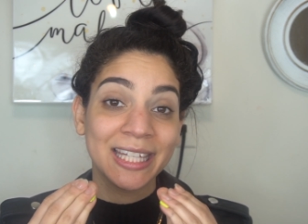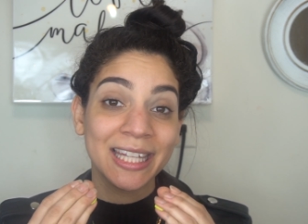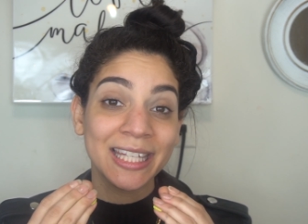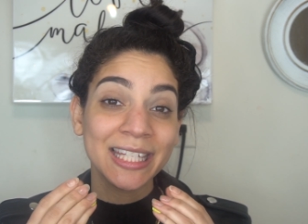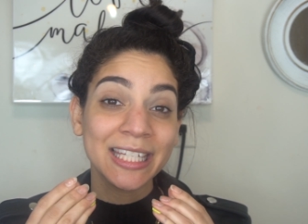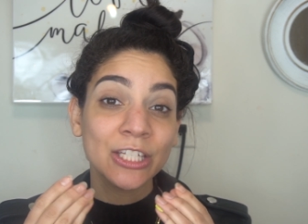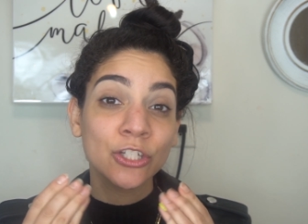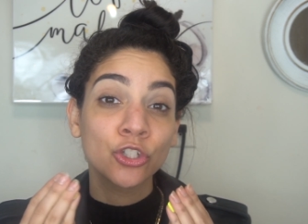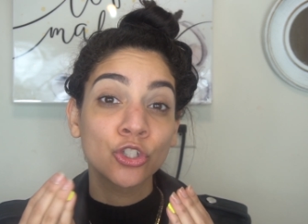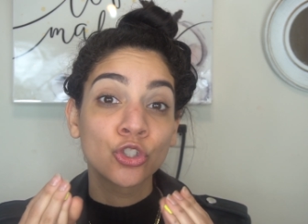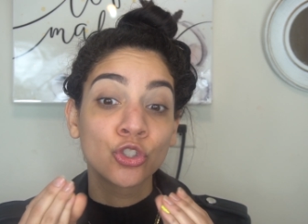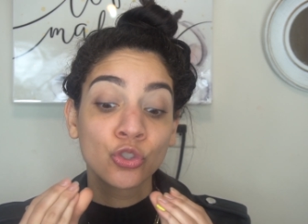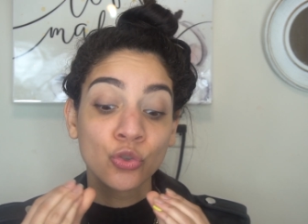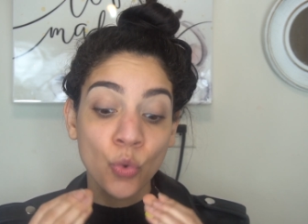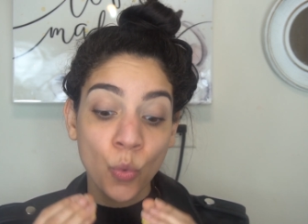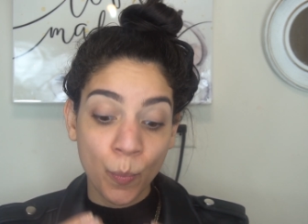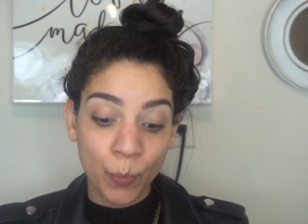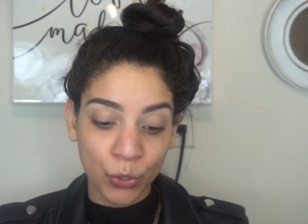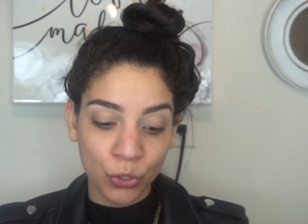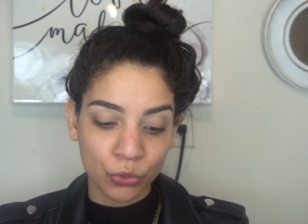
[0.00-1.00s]
This is
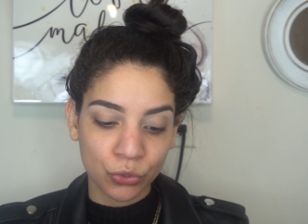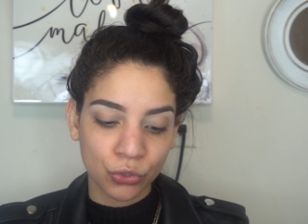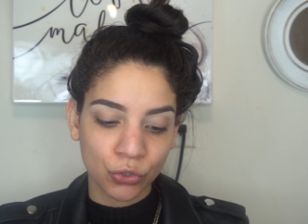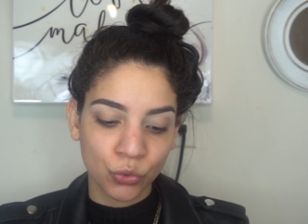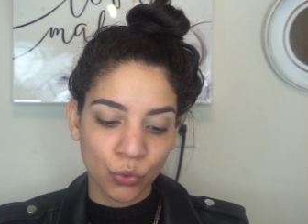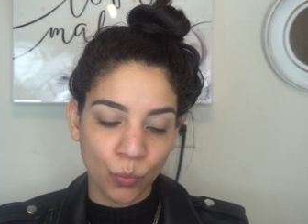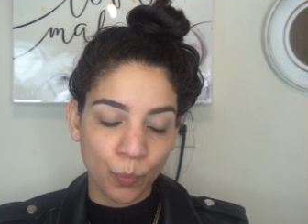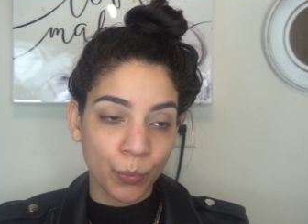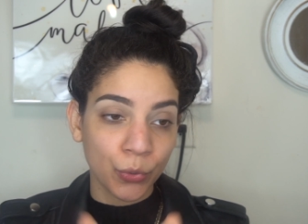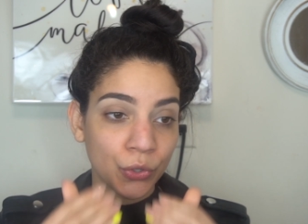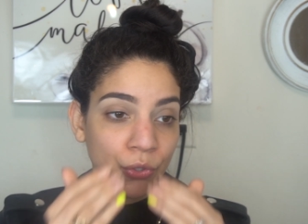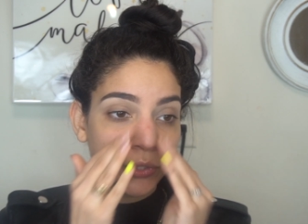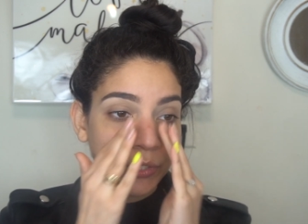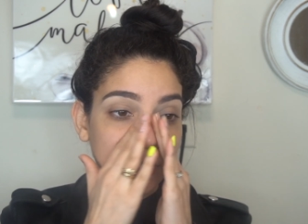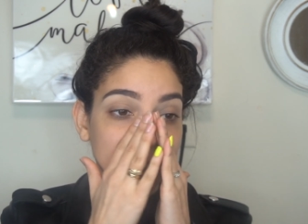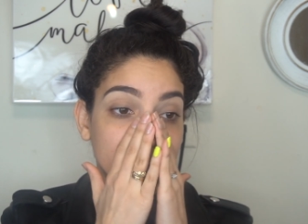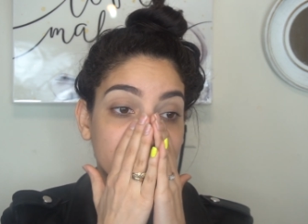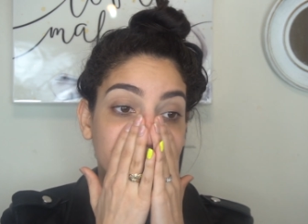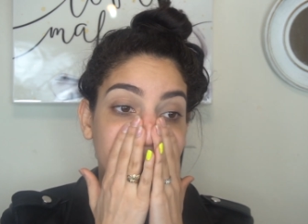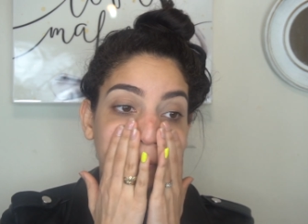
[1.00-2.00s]
super
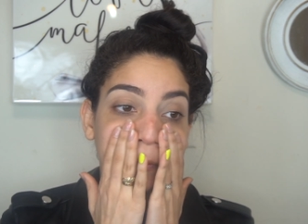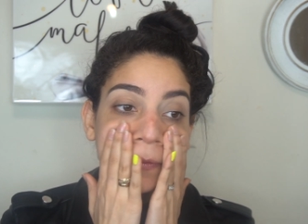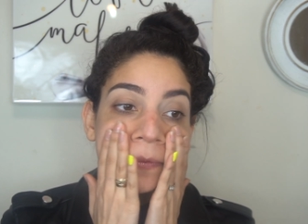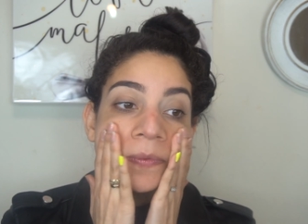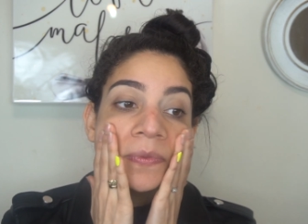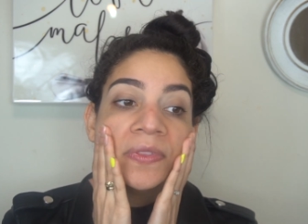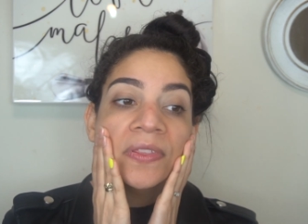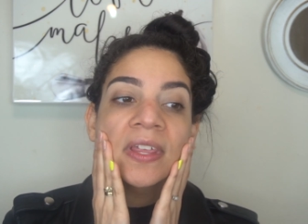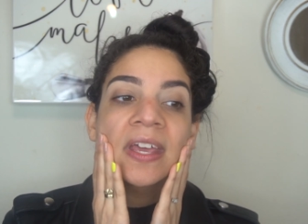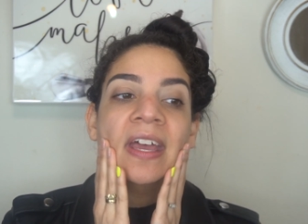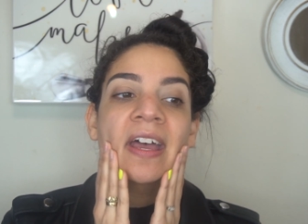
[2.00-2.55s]
smooth,